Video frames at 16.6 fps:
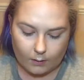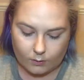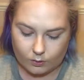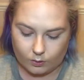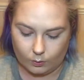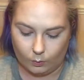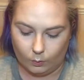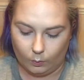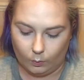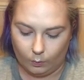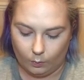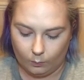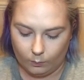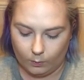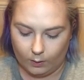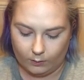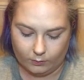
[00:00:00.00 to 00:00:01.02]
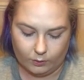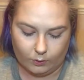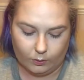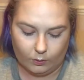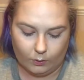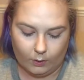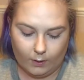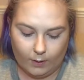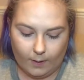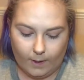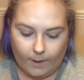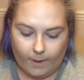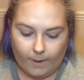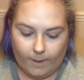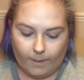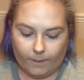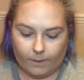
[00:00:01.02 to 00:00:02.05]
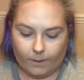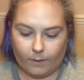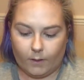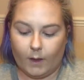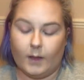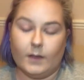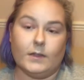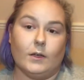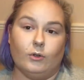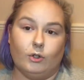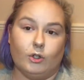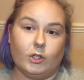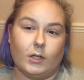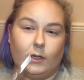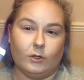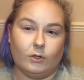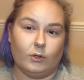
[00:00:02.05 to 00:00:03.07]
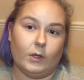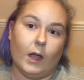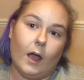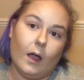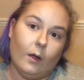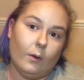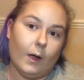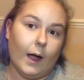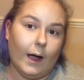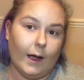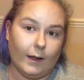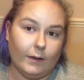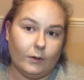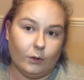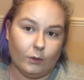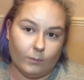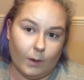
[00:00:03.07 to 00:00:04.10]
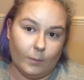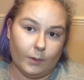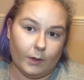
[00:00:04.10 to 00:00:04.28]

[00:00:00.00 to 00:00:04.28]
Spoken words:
So what I'll do is I'll just kind of show you how I do my